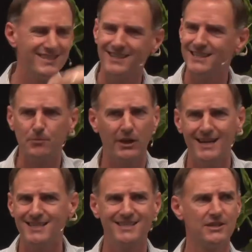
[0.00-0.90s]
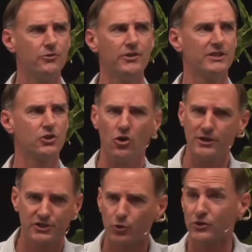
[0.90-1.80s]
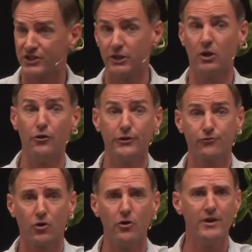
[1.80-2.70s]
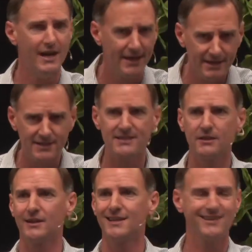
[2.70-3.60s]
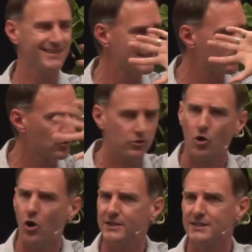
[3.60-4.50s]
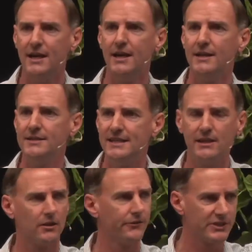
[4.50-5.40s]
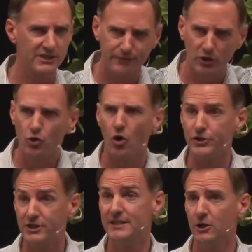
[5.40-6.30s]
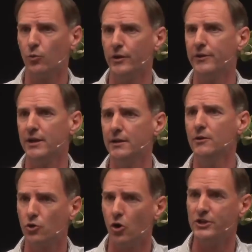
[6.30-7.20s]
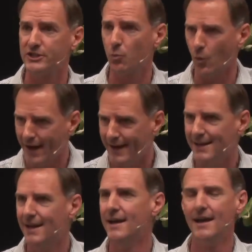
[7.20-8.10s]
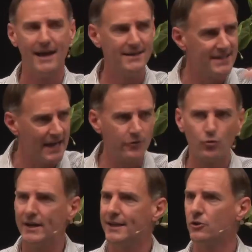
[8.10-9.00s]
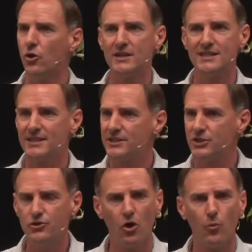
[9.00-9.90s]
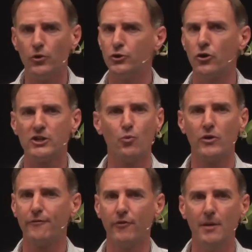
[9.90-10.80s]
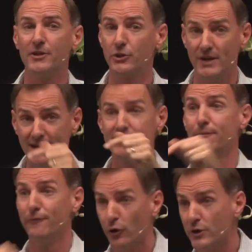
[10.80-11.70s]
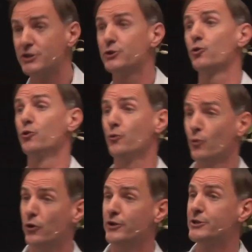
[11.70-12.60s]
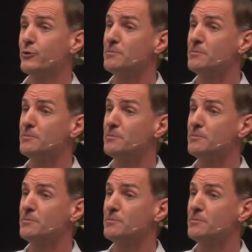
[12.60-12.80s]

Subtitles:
his place to do this. Saul's still on the throne. He is still the king. This is God's deal. This is for God to deal with in God's way. And David recognizes this is not what God has wanted for him. And so he has some very stern words to his